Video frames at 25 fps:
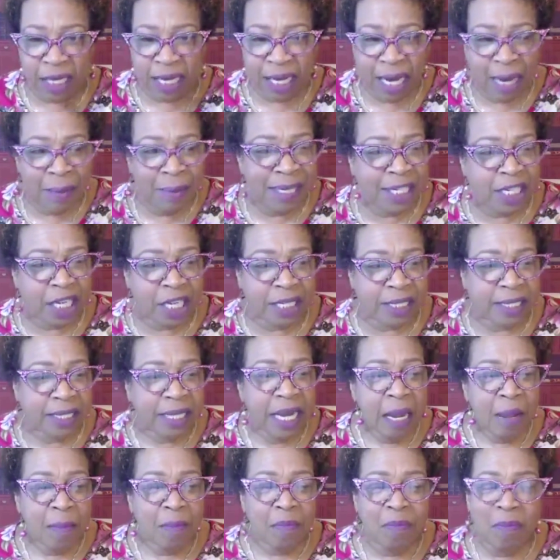Let me just
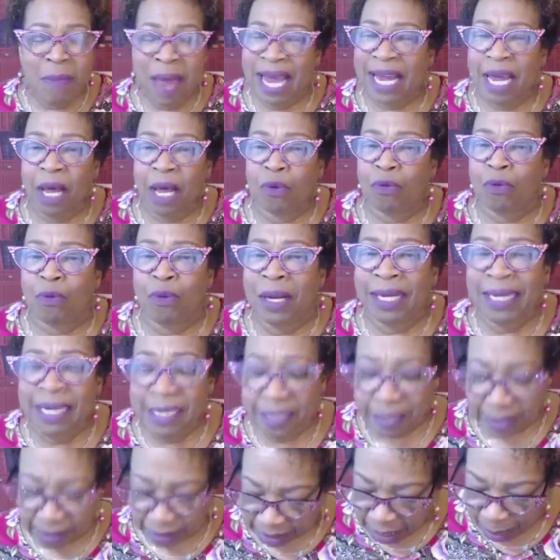make it really
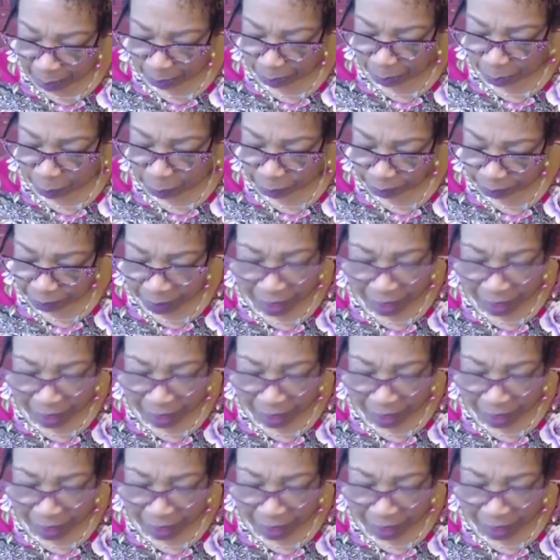simple.